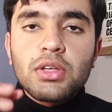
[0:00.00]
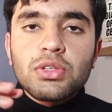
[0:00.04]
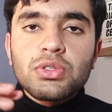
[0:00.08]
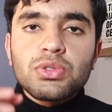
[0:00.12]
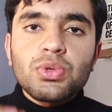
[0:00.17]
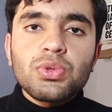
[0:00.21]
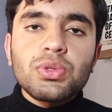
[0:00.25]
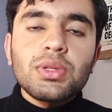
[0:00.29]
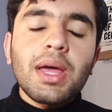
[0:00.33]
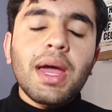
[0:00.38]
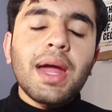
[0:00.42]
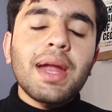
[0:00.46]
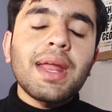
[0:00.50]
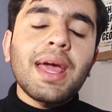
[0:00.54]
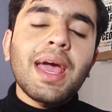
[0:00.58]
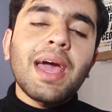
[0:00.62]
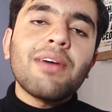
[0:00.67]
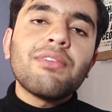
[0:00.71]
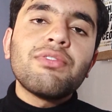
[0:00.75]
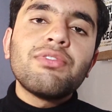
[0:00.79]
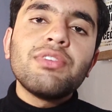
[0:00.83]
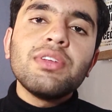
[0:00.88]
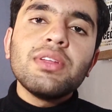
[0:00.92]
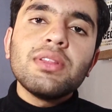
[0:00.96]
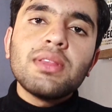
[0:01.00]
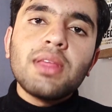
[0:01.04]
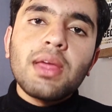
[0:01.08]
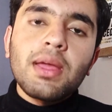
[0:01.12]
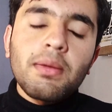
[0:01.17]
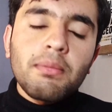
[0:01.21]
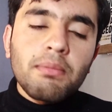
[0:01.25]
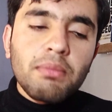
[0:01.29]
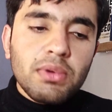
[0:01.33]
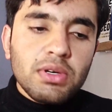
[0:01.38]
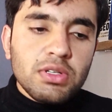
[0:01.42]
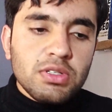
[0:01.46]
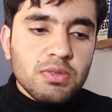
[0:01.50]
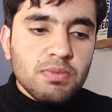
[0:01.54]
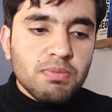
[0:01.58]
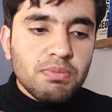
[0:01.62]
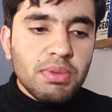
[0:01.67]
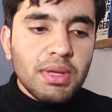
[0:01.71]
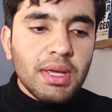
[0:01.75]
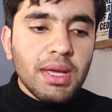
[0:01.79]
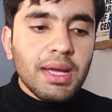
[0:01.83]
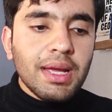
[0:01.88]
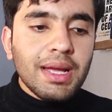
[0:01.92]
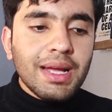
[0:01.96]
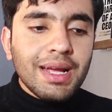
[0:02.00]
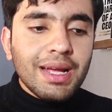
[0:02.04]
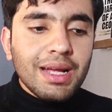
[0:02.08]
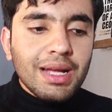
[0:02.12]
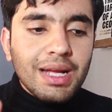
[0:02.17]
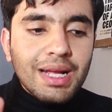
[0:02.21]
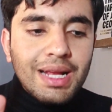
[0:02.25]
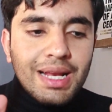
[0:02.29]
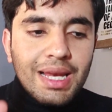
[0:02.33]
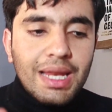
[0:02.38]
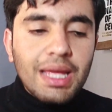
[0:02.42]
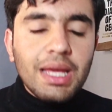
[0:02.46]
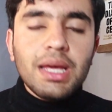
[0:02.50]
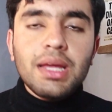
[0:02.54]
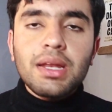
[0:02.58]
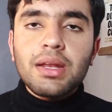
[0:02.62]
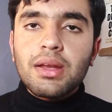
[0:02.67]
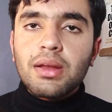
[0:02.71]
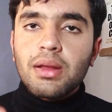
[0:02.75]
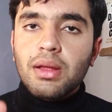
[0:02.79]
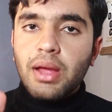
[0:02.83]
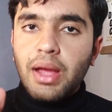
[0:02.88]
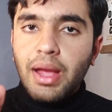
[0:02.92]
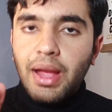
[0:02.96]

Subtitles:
so that everything must be clear